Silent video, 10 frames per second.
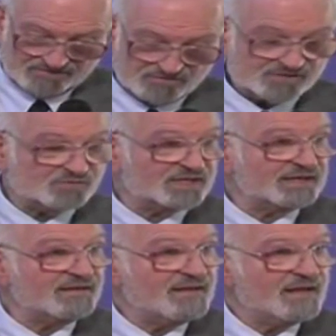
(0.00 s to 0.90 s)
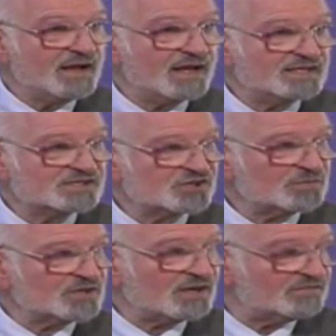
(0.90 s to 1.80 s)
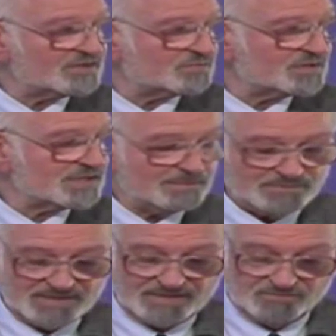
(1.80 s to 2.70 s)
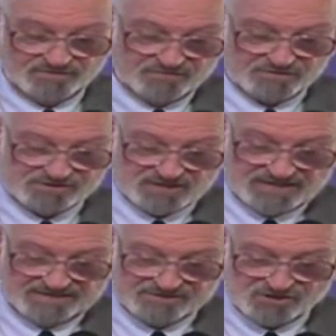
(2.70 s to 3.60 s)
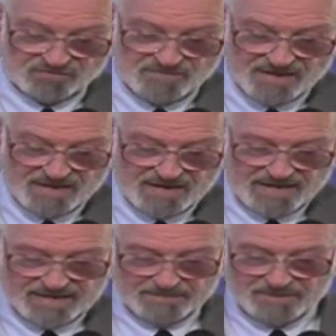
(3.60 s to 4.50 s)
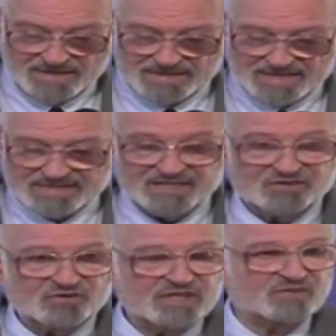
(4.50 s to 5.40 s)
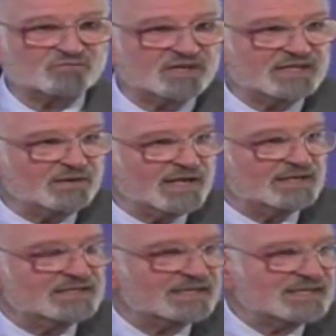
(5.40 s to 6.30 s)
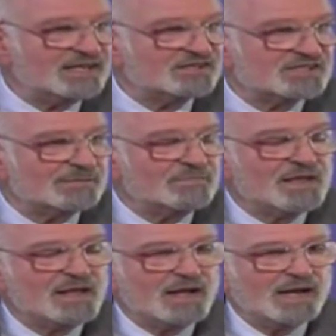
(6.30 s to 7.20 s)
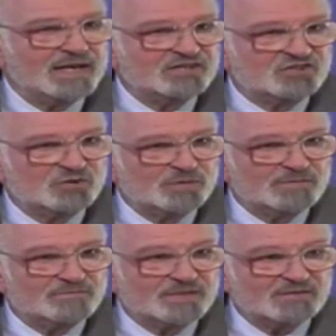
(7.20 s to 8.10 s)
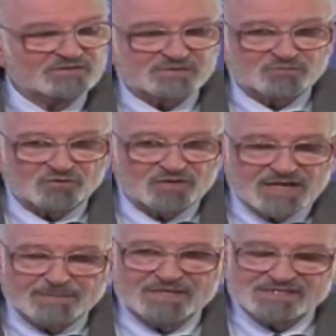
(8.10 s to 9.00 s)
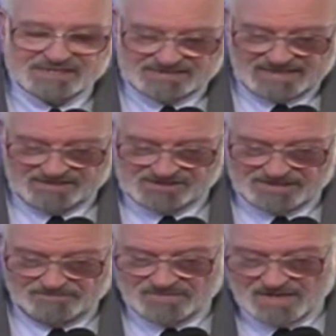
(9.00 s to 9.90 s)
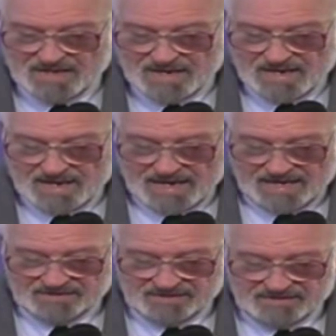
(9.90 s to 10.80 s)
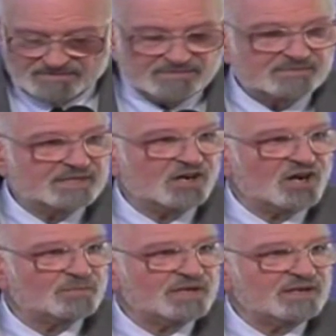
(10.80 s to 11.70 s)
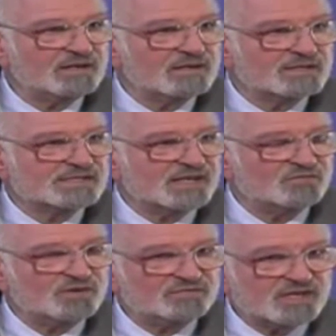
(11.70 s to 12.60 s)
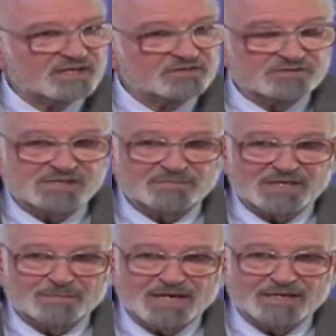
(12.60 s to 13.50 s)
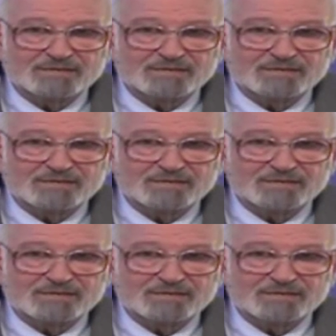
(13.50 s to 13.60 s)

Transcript: and of course when his term in office was up, he refused to leave. So by 1933, they had a dictatorship in Cuba. It was a pro-communist dictatorship, and the army said, we've got to do something